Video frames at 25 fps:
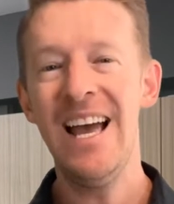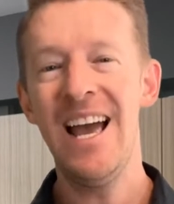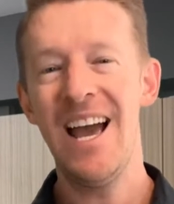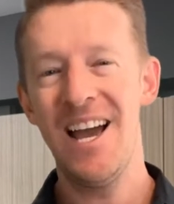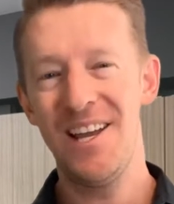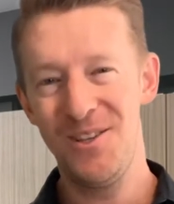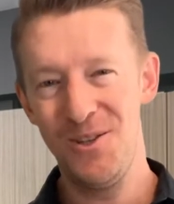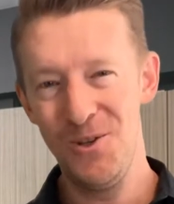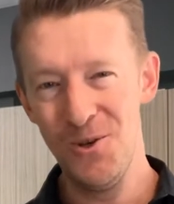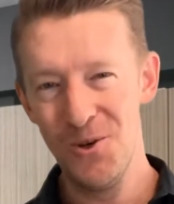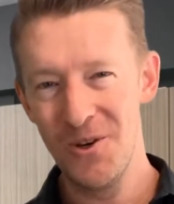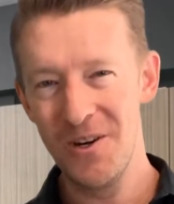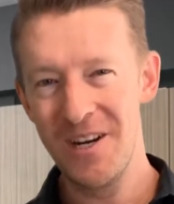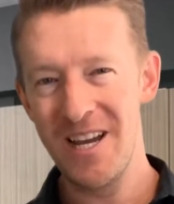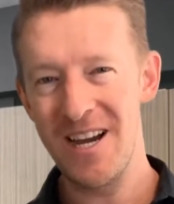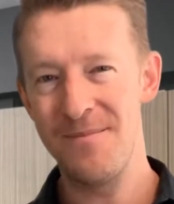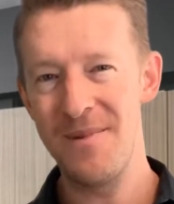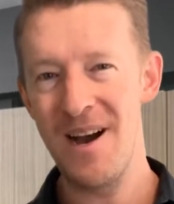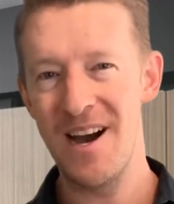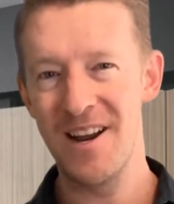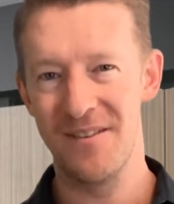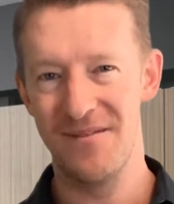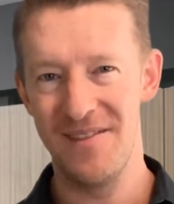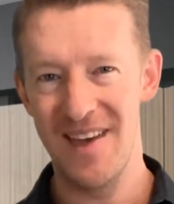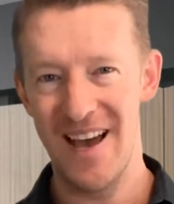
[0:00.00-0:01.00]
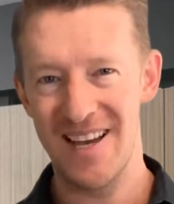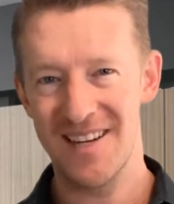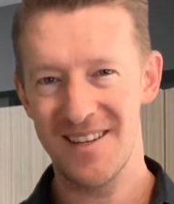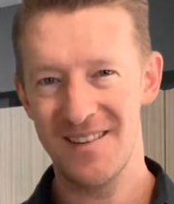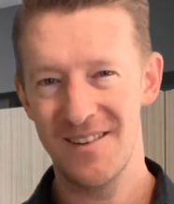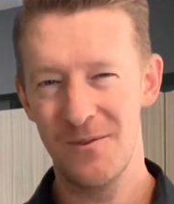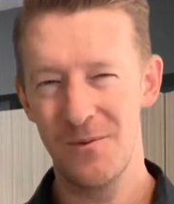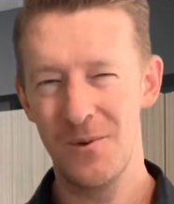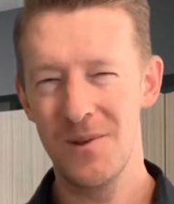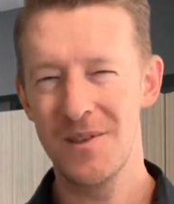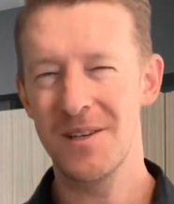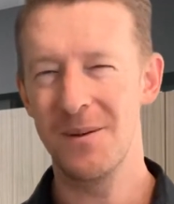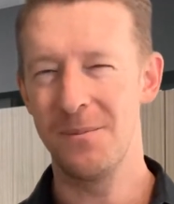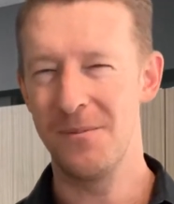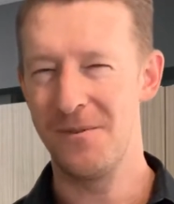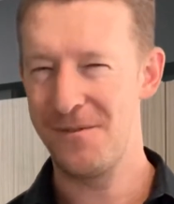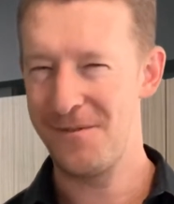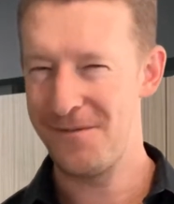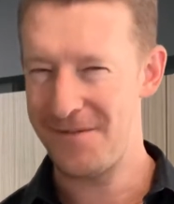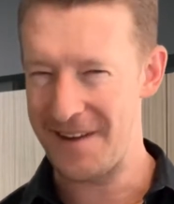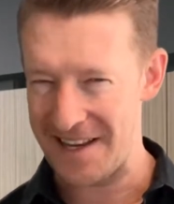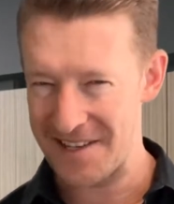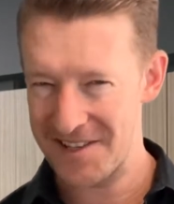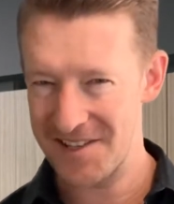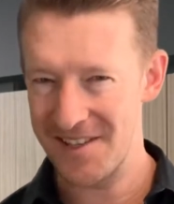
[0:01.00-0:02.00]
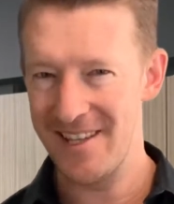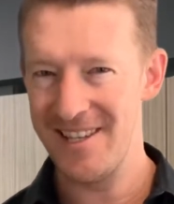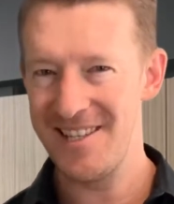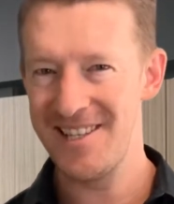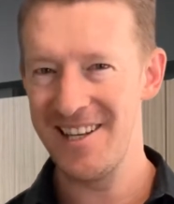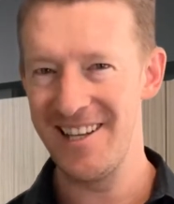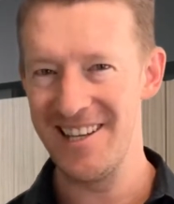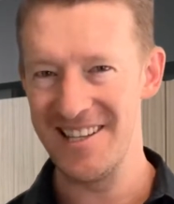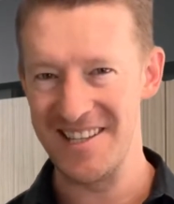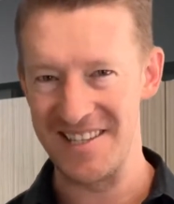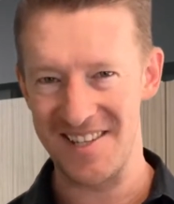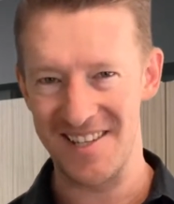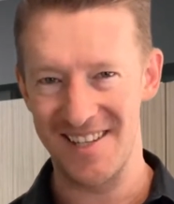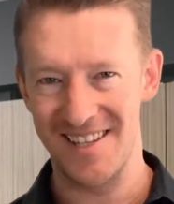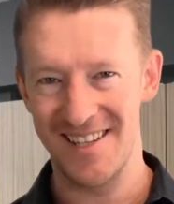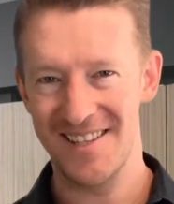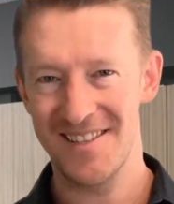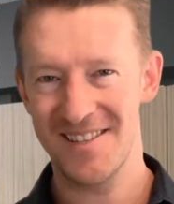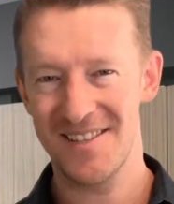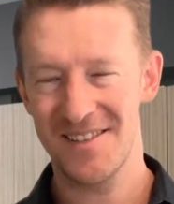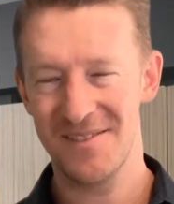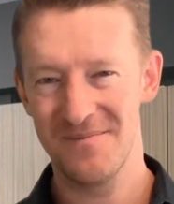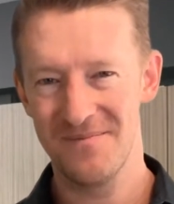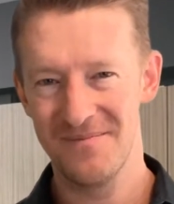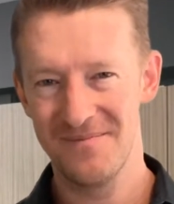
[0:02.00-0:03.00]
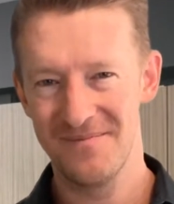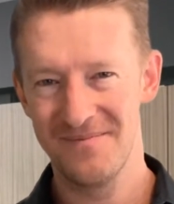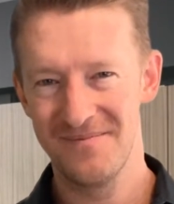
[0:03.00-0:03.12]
and you could come out of that with some fascinating insights.